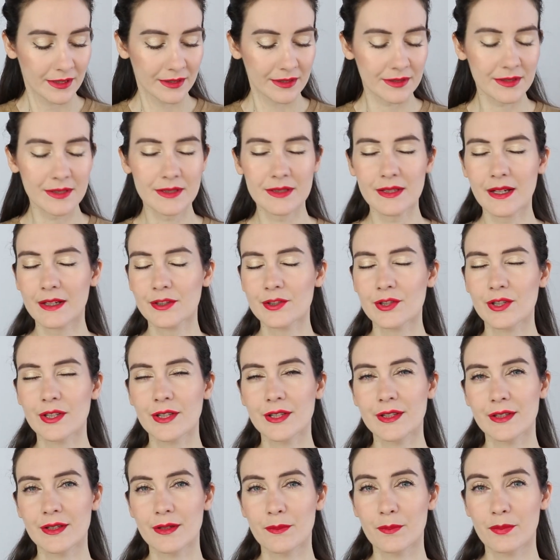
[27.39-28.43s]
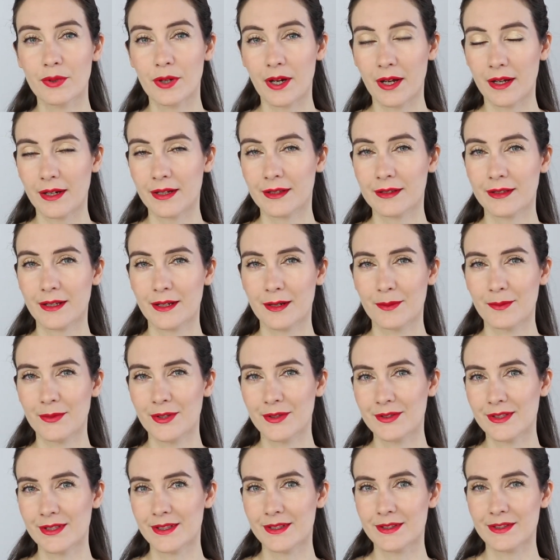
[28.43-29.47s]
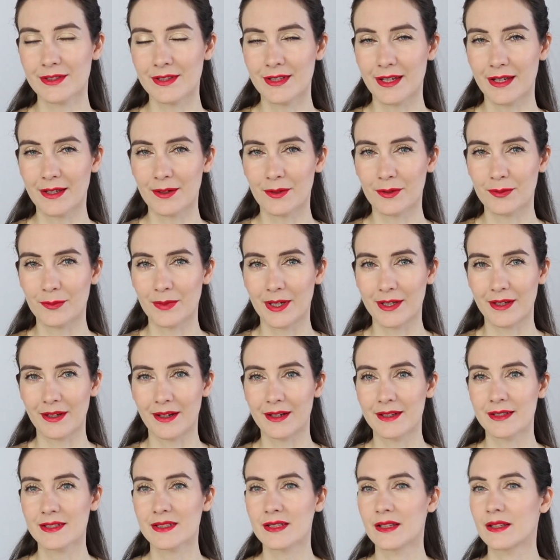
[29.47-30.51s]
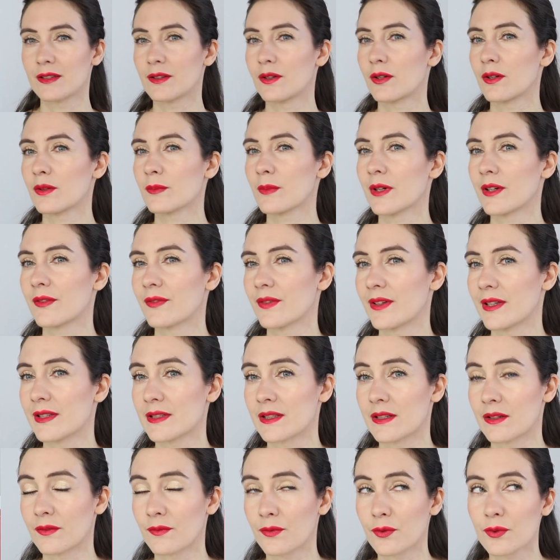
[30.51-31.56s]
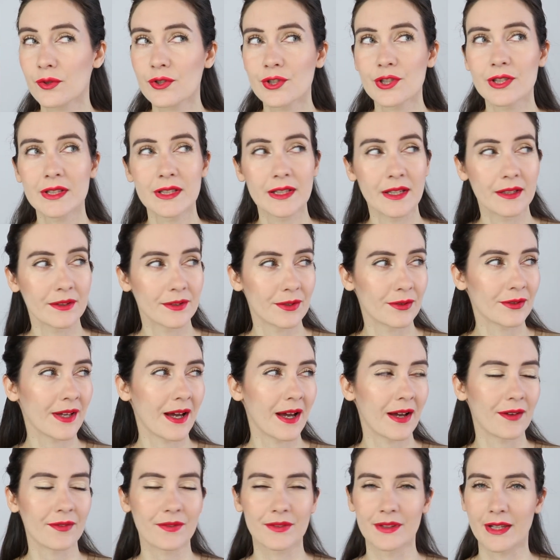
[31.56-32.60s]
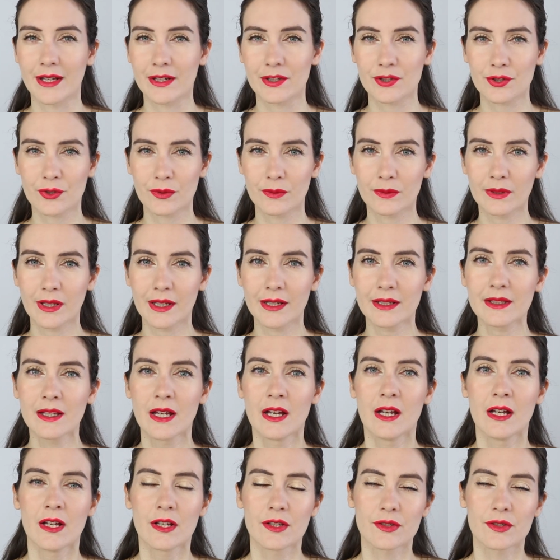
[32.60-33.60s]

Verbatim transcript: This is actually the product that I'm using today on my eyes and on my face, and unfortunately I don't have natural light,